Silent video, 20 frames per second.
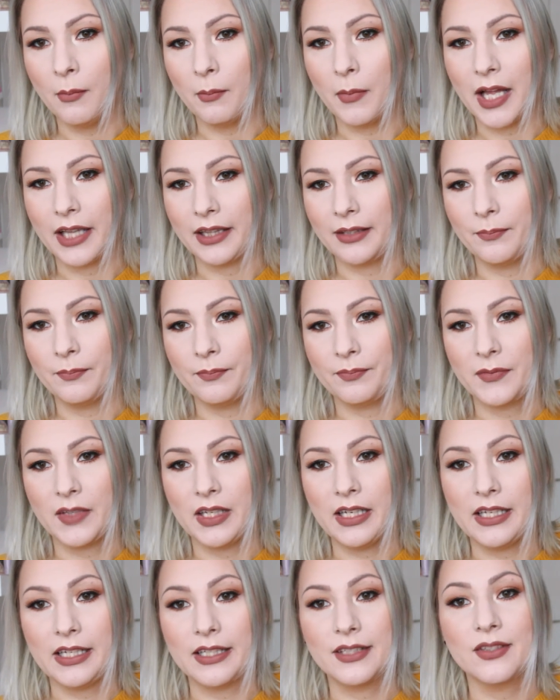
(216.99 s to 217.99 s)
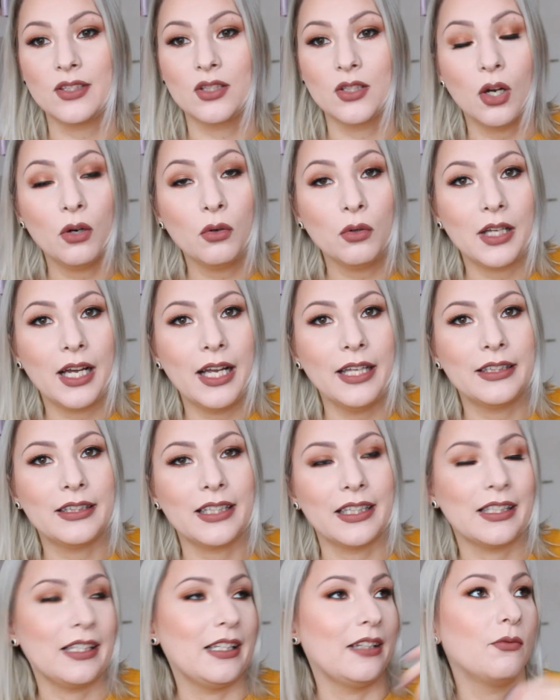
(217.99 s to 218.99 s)
But it is so light
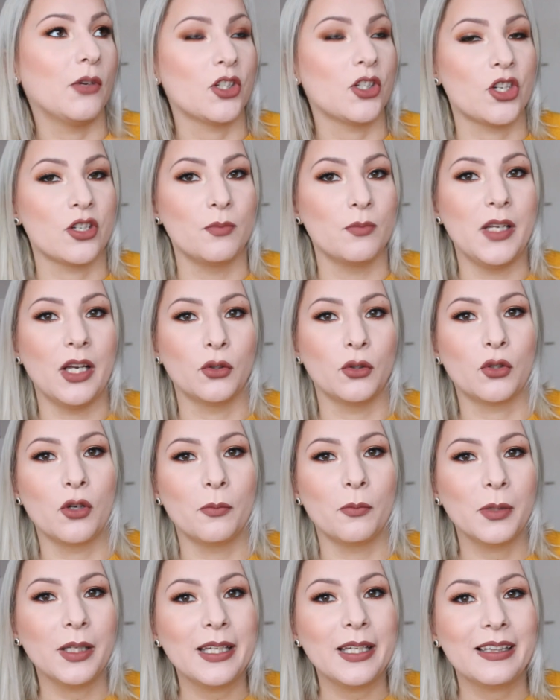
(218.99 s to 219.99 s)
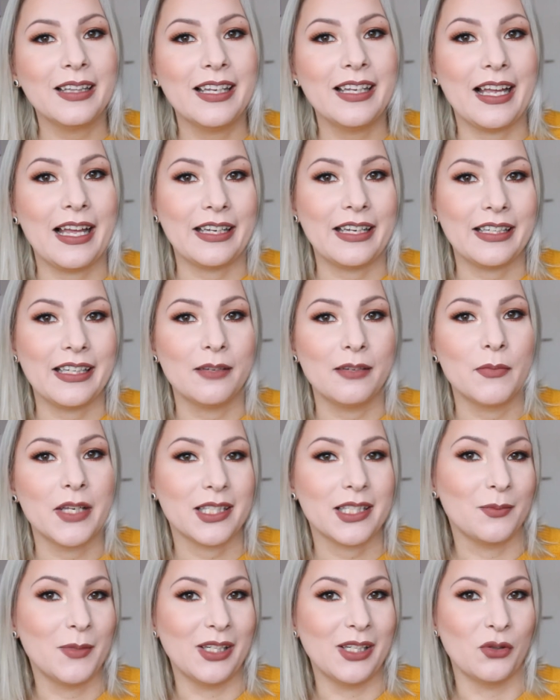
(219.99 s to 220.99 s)
that it washes me out completely and it
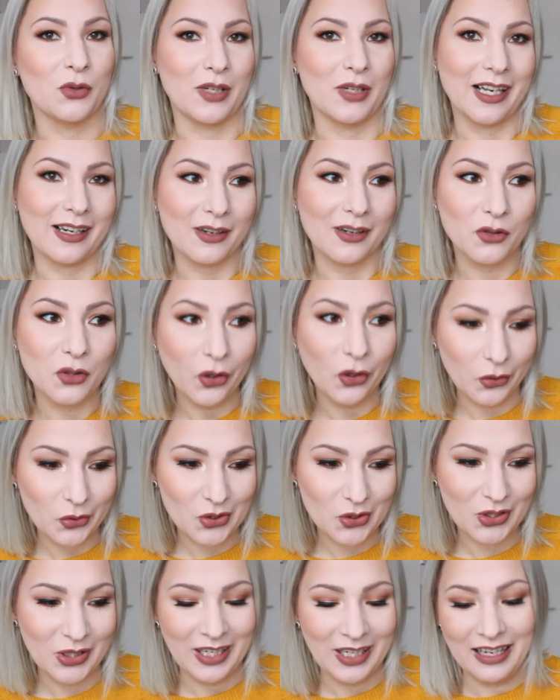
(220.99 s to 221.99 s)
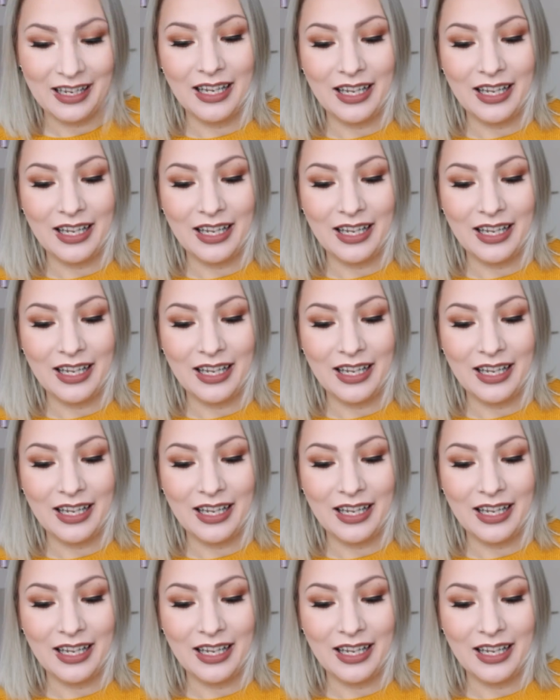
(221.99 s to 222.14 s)
makes me look like a ghost.